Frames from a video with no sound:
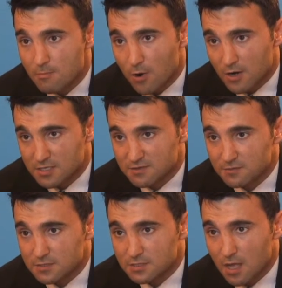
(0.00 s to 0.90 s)
parts of
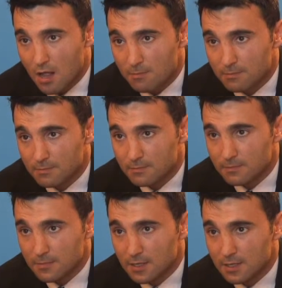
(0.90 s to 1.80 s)
your skull. Okay,
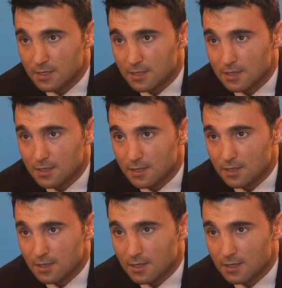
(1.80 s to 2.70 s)
the end of the
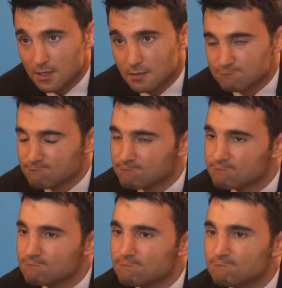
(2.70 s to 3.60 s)
week.
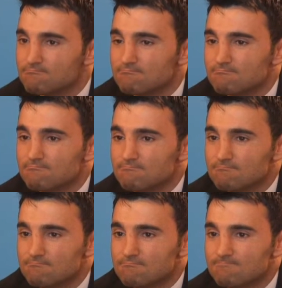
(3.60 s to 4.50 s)
Ah, the end of the
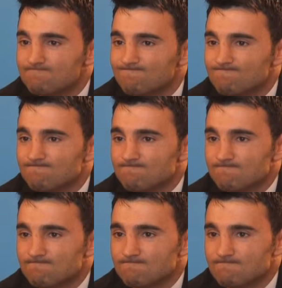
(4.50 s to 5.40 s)
week!
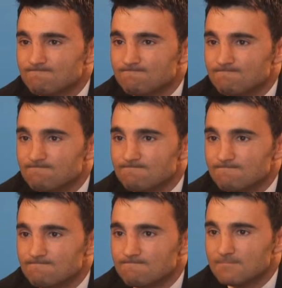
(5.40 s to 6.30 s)
Hmm.
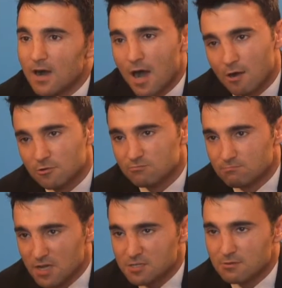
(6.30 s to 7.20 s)
I would
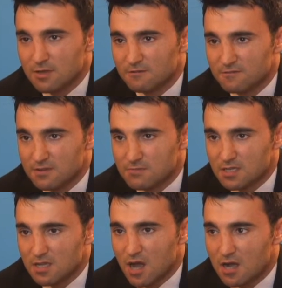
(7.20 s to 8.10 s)
much rather feed my
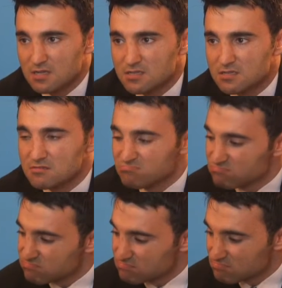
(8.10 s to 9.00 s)
dogs
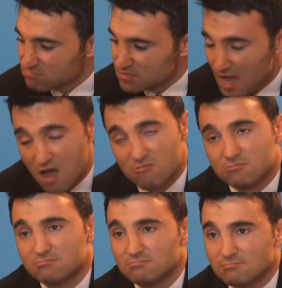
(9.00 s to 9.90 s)
now.
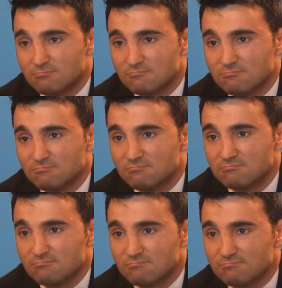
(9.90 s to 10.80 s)

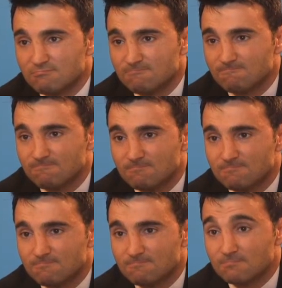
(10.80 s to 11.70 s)
Okay,
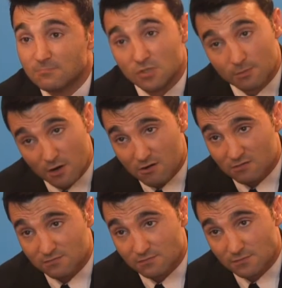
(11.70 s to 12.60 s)
tomorrow. Tomorrow?
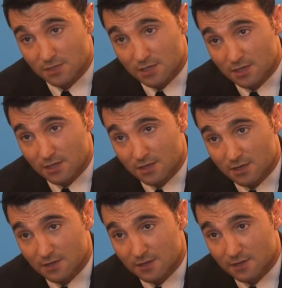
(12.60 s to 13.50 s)

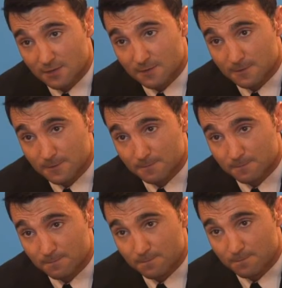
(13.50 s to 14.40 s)
Uh,
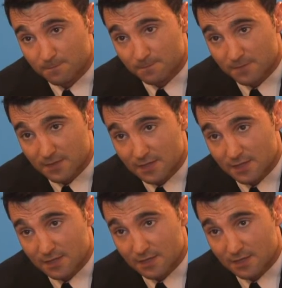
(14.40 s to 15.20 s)
midnight.